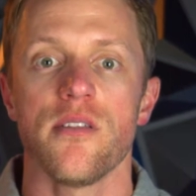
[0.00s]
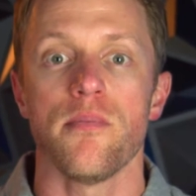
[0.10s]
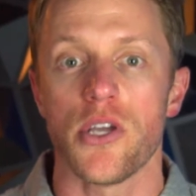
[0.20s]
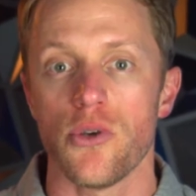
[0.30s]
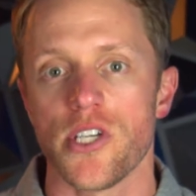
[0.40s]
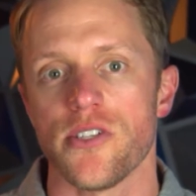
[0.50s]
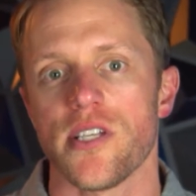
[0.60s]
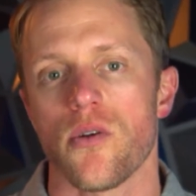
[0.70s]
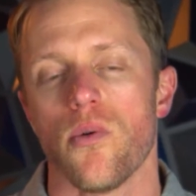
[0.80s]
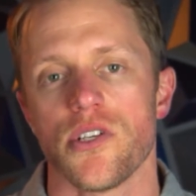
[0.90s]
the Magoosh
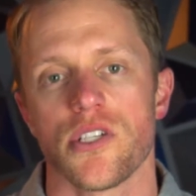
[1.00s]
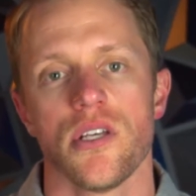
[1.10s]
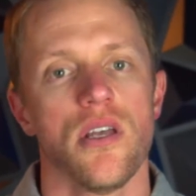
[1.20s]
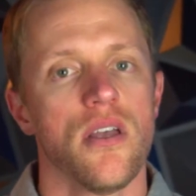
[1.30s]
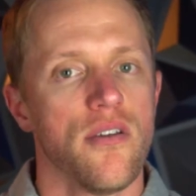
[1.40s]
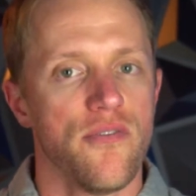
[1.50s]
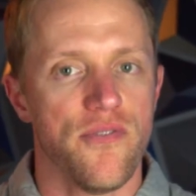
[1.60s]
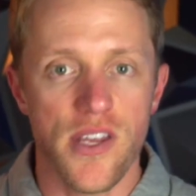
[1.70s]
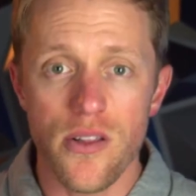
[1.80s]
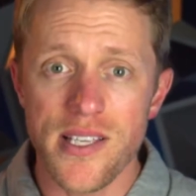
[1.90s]
LSAT course:
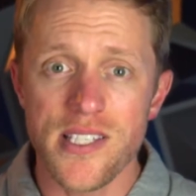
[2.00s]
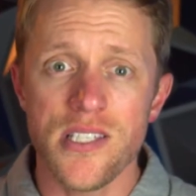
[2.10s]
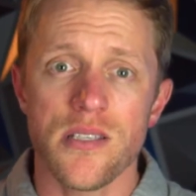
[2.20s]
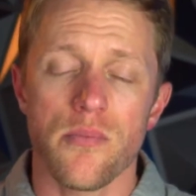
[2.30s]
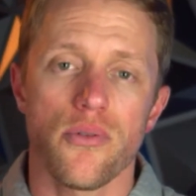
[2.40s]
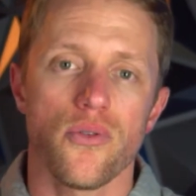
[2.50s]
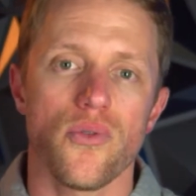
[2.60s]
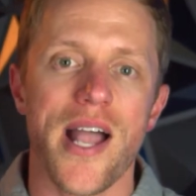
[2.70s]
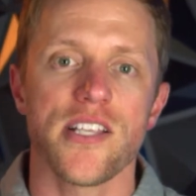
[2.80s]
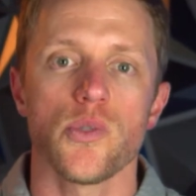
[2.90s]
video lessons,
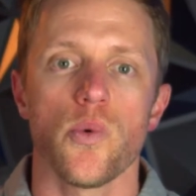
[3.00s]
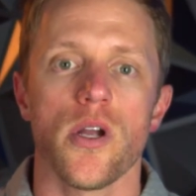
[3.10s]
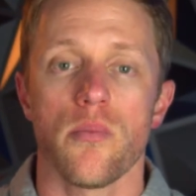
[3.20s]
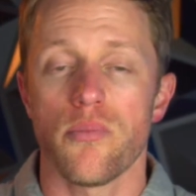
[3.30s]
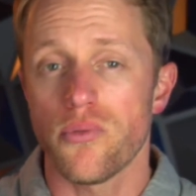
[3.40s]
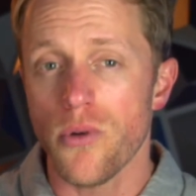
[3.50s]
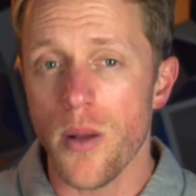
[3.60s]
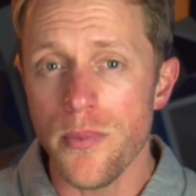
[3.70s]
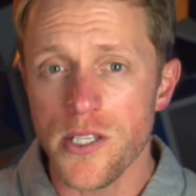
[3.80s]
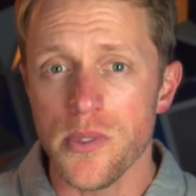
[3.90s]
practice work,
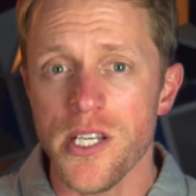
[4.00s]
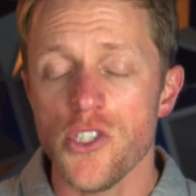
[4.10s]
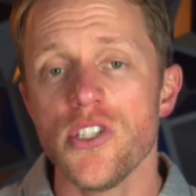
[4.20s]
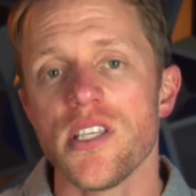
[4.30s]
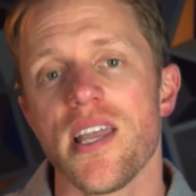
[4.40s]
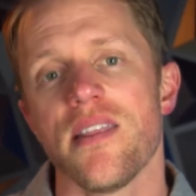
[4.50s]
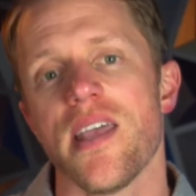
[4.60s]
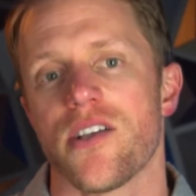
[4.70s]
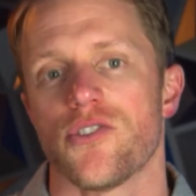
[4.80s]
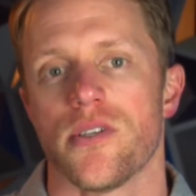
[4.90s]
problem explanations, and the
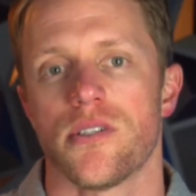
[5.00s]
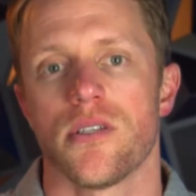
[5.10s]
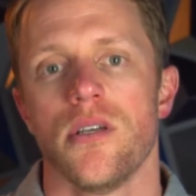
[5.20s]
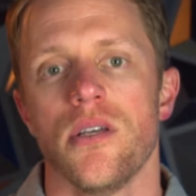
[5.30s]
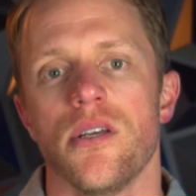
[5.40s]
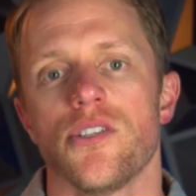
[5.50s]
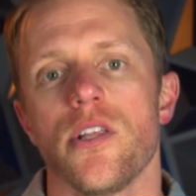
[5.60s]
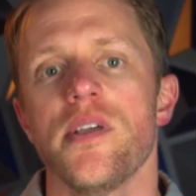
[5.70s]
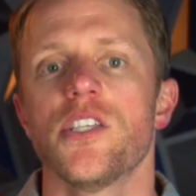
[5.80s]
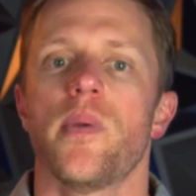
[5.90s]
extras. So
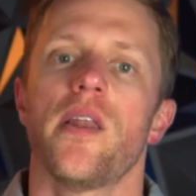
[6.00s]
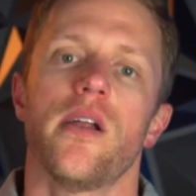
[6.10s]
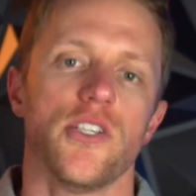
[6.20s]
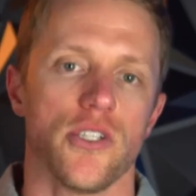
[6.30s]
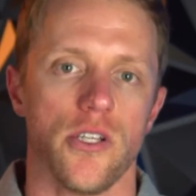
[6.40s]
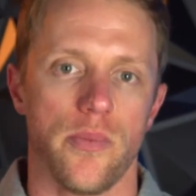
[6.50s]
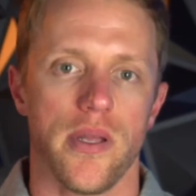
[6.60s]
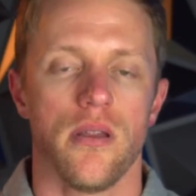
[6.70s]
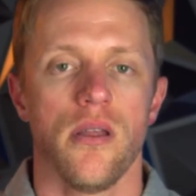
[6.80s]
let me expand on each a little bit.